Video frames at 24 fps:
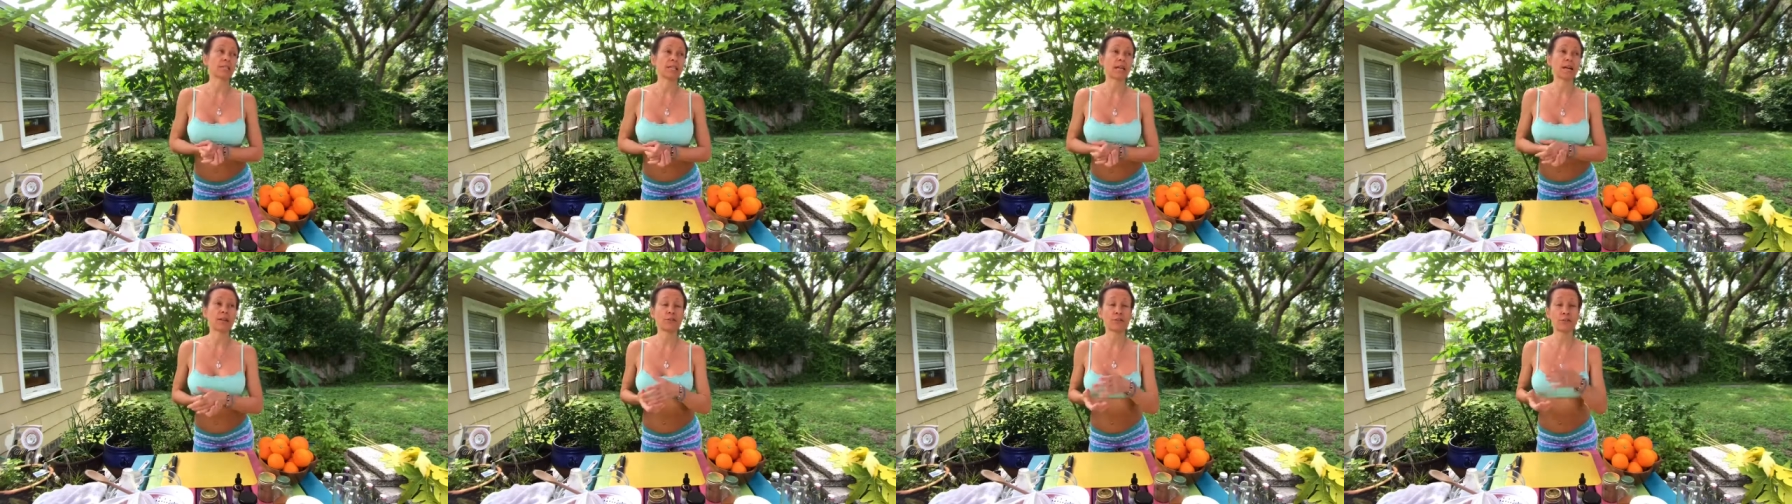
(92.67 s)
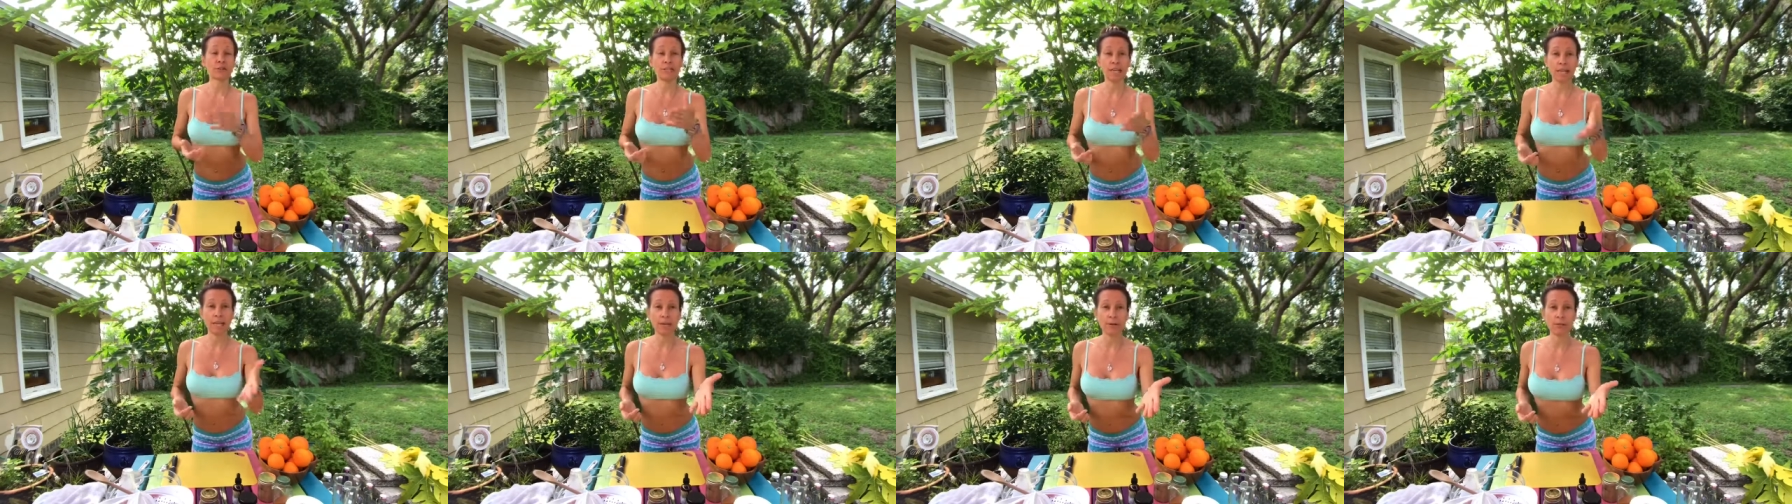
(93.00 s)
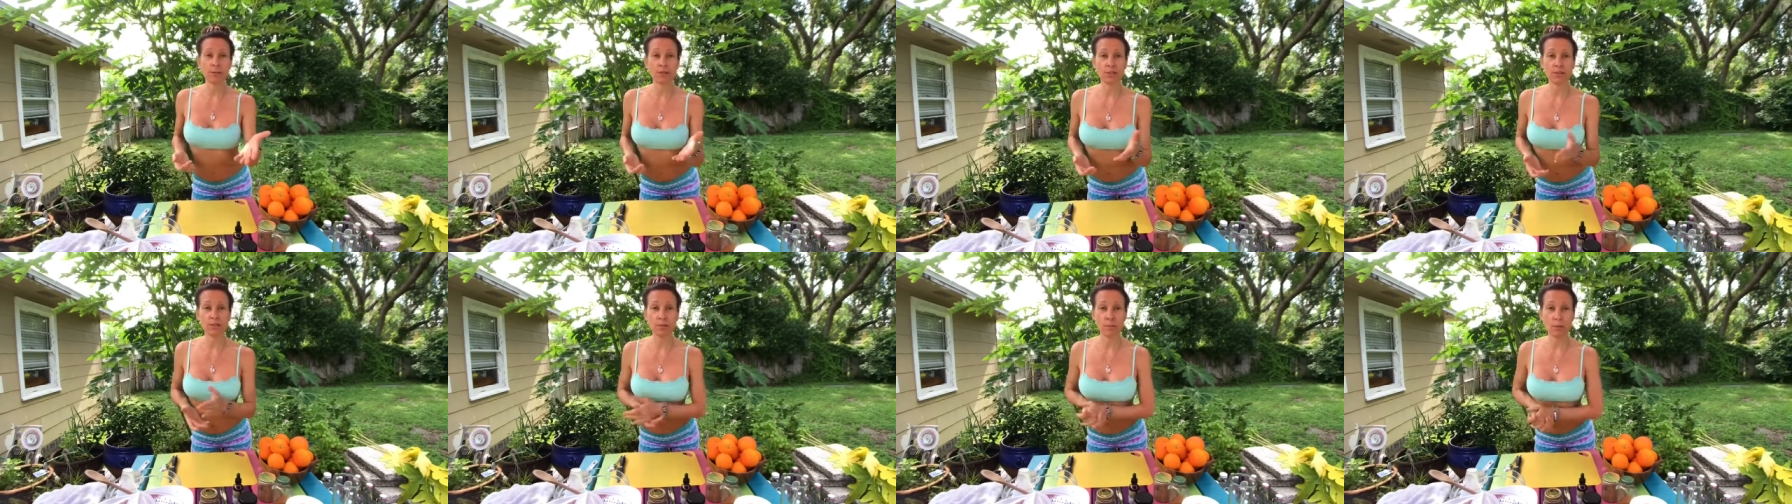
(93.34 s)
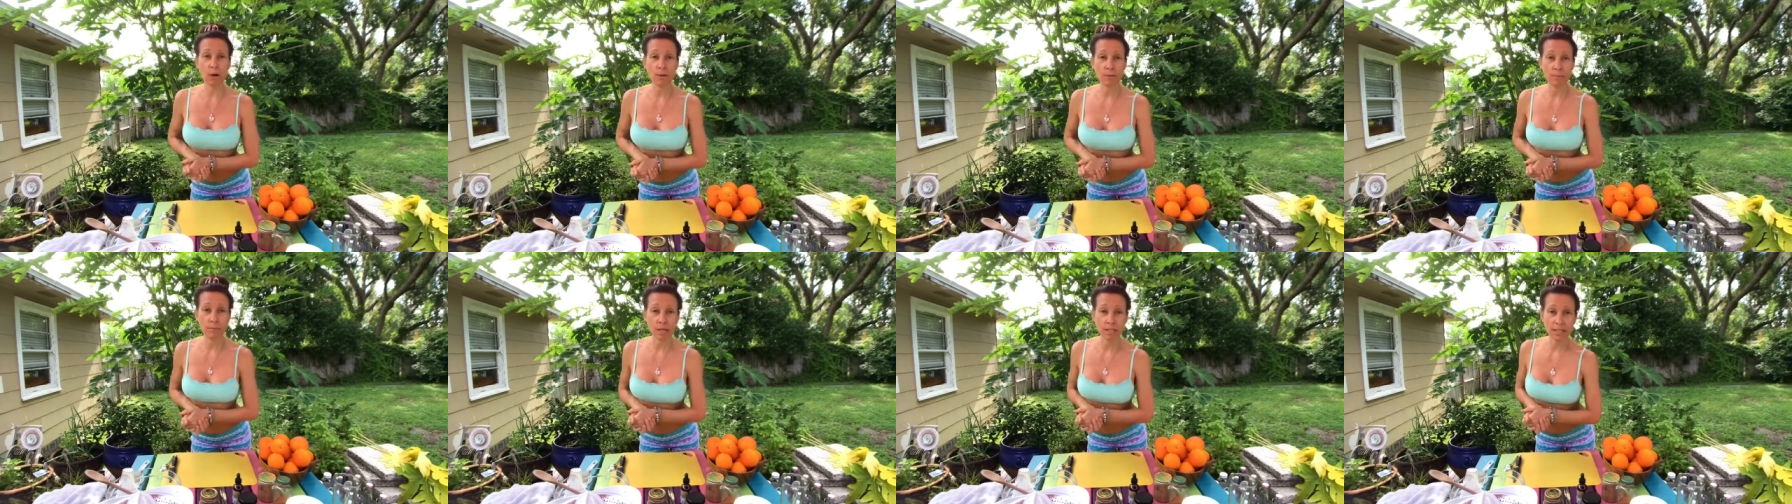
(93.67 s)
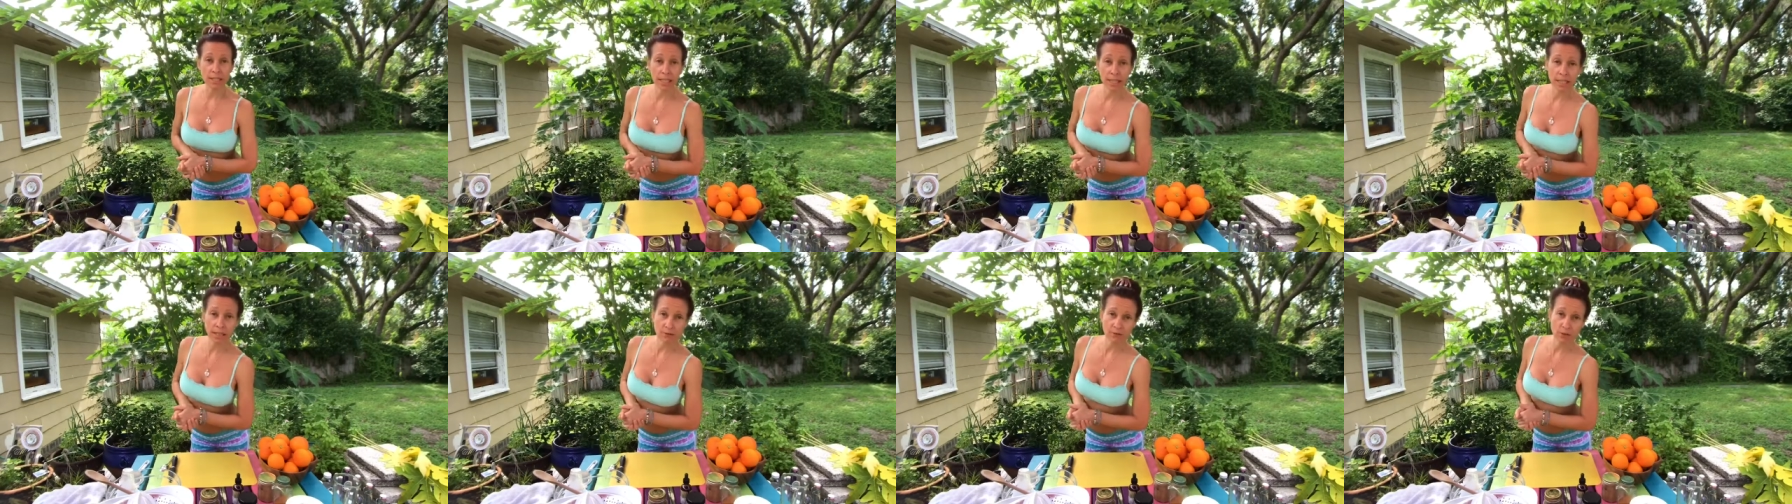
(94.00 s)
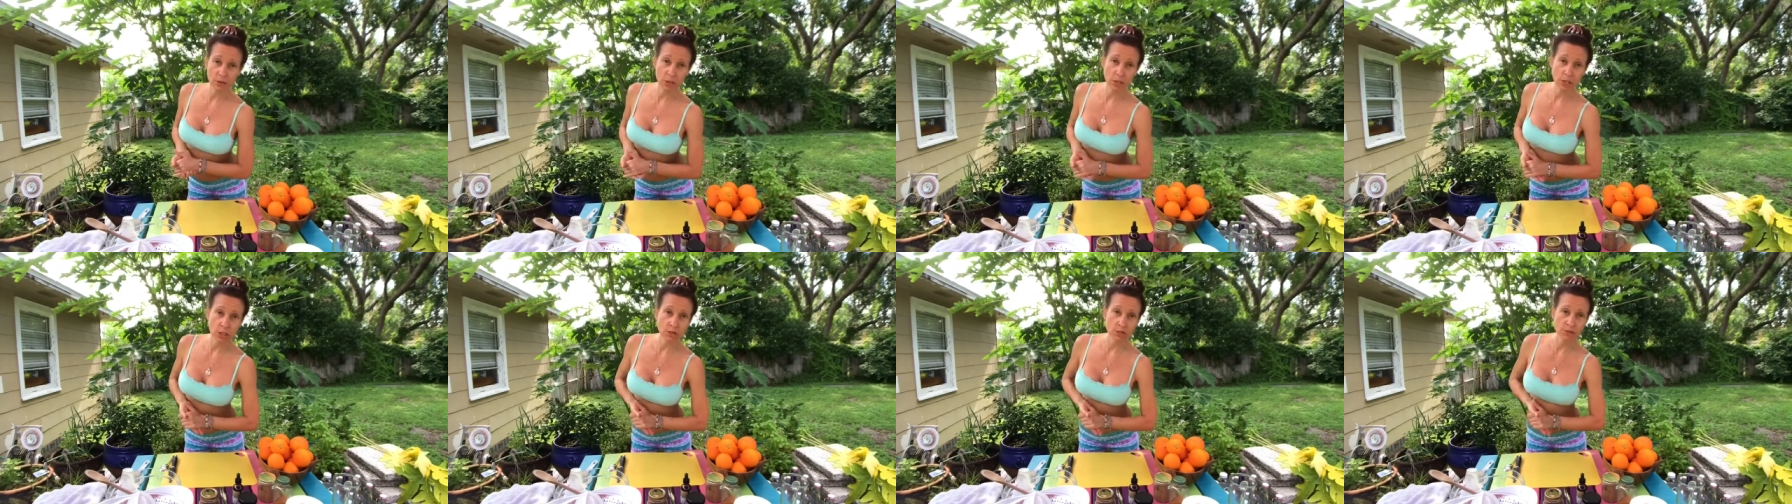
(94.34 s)
The other day was the one month
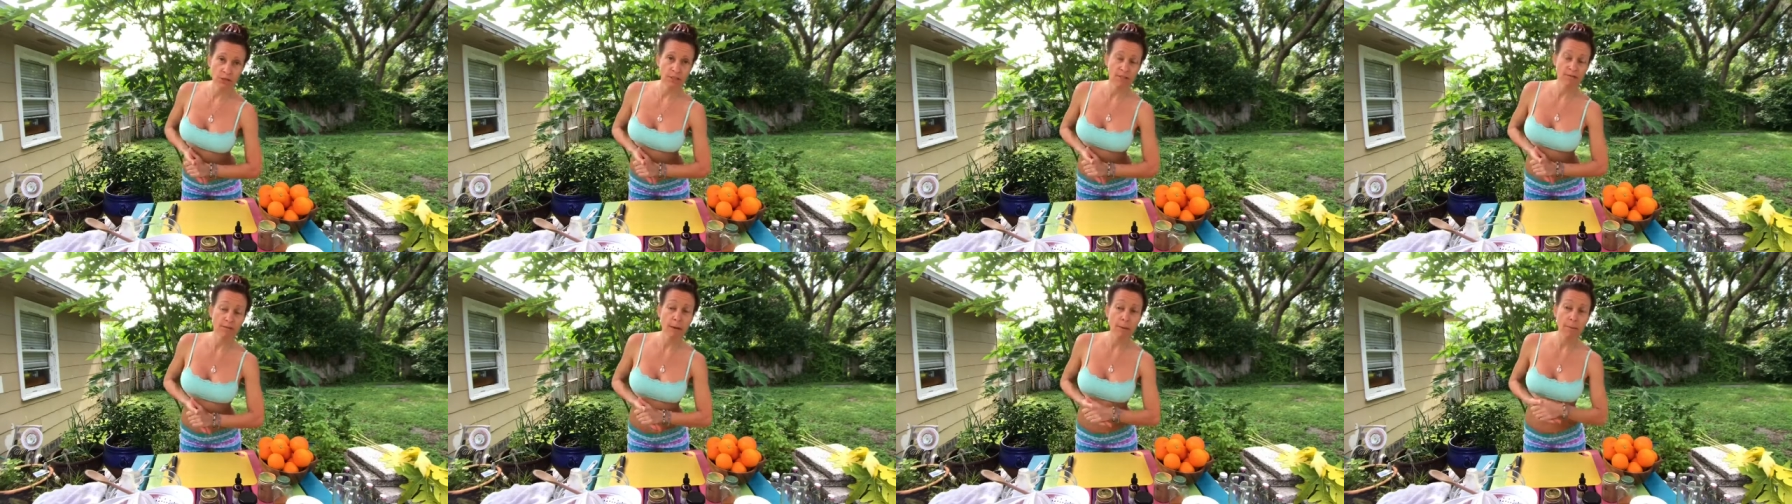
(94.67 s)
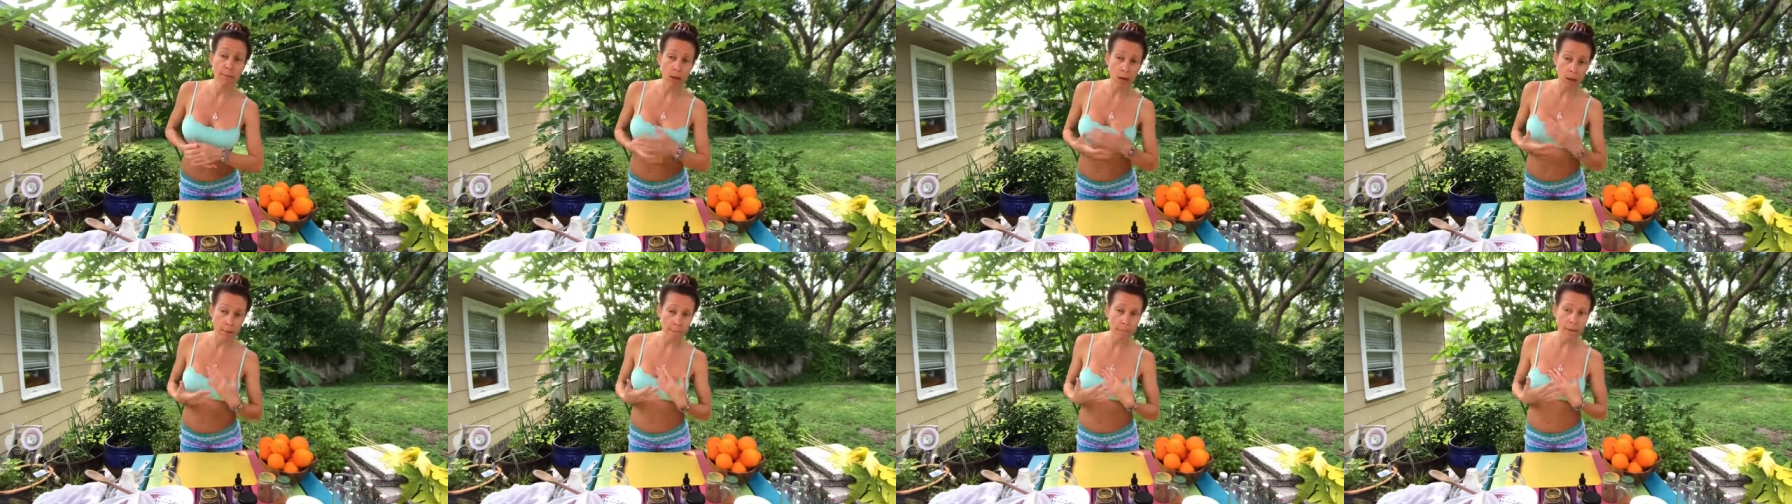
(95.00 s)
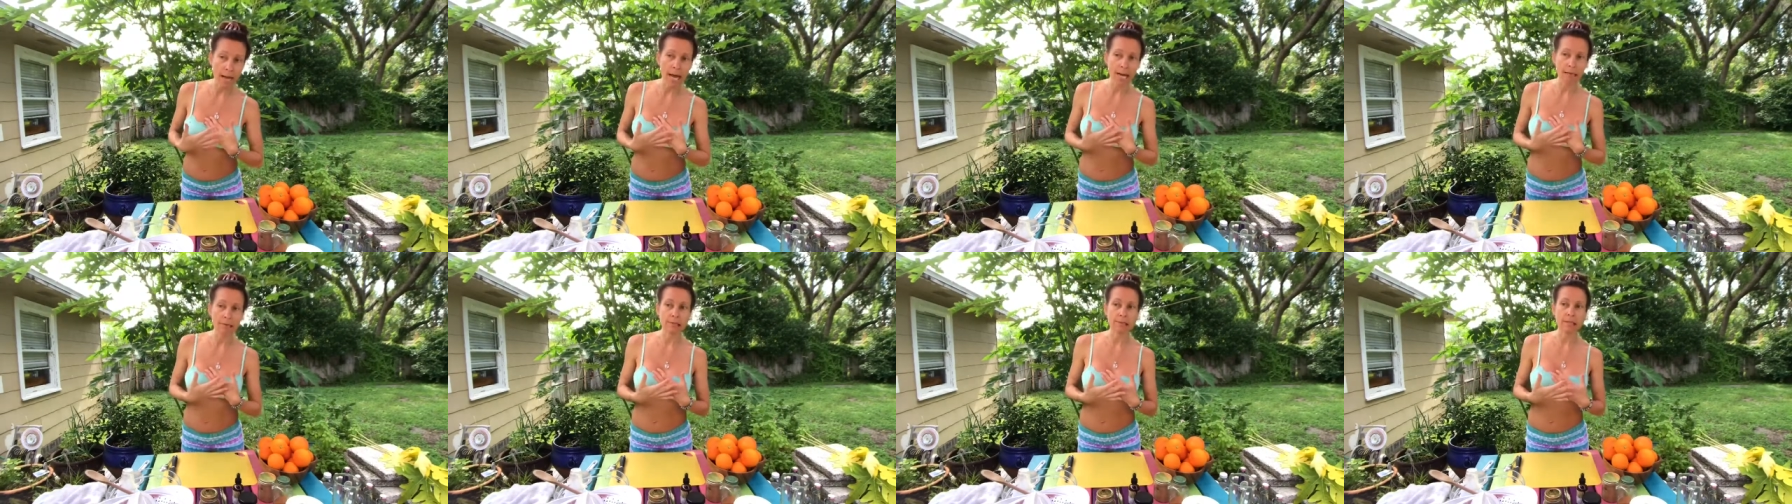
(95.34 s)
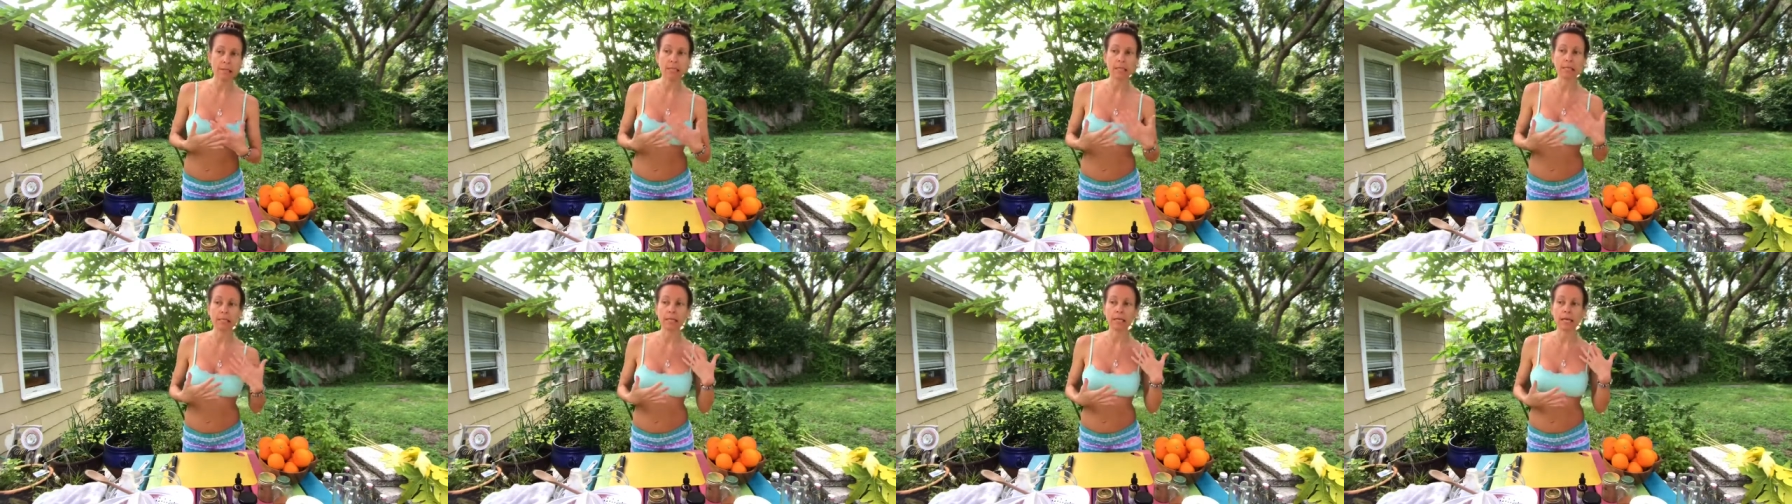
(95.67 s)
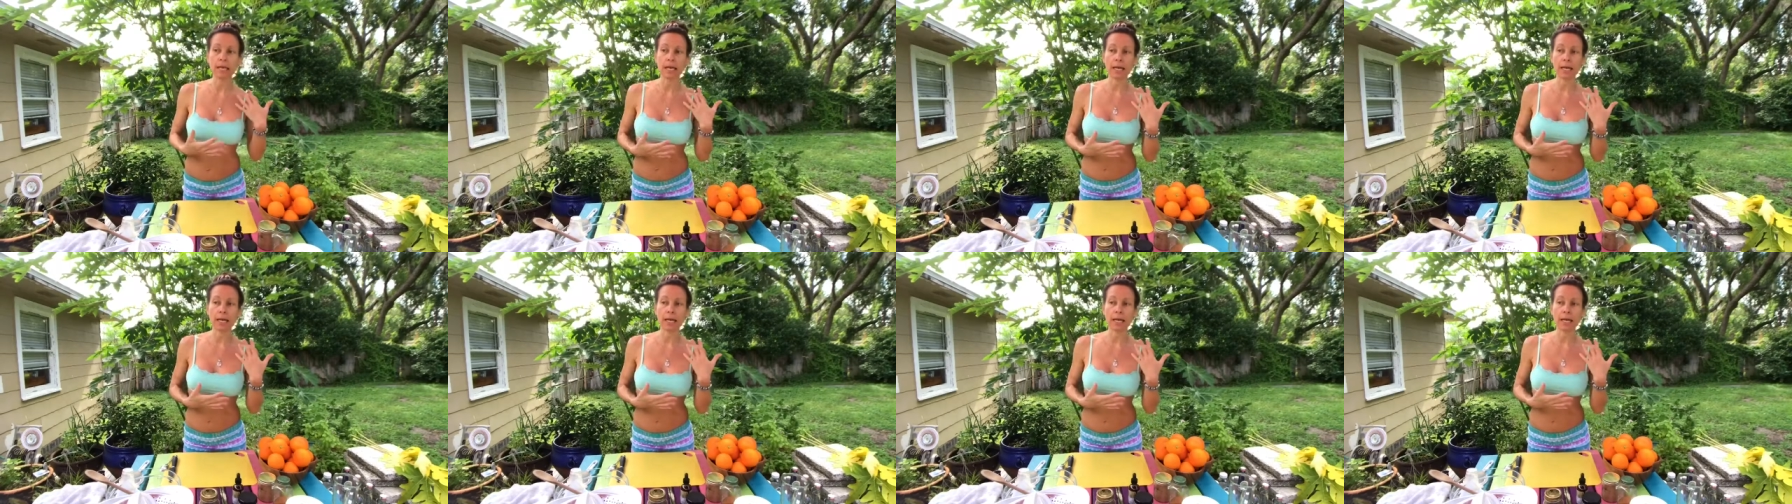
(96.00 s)
anniversary of my mom passing,